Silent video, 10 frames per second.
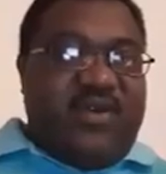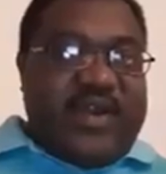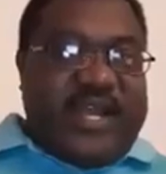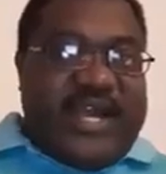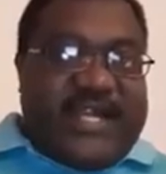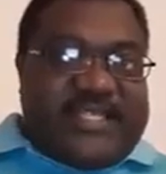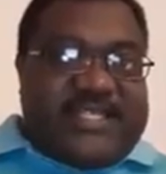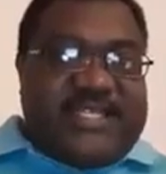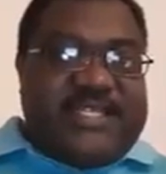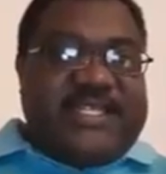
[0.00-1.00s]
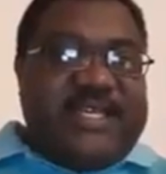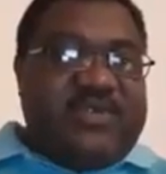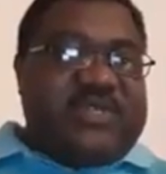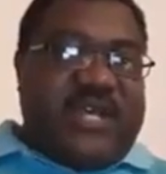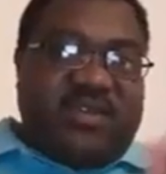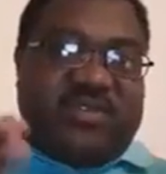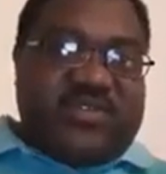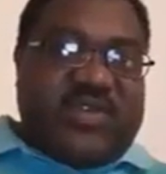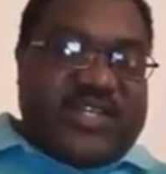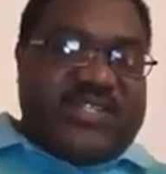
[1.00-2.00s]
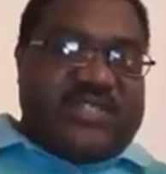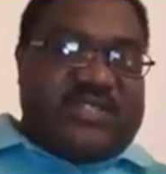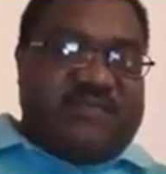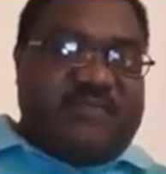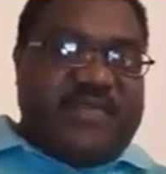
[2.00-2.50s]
on cuts, deals, and constructions.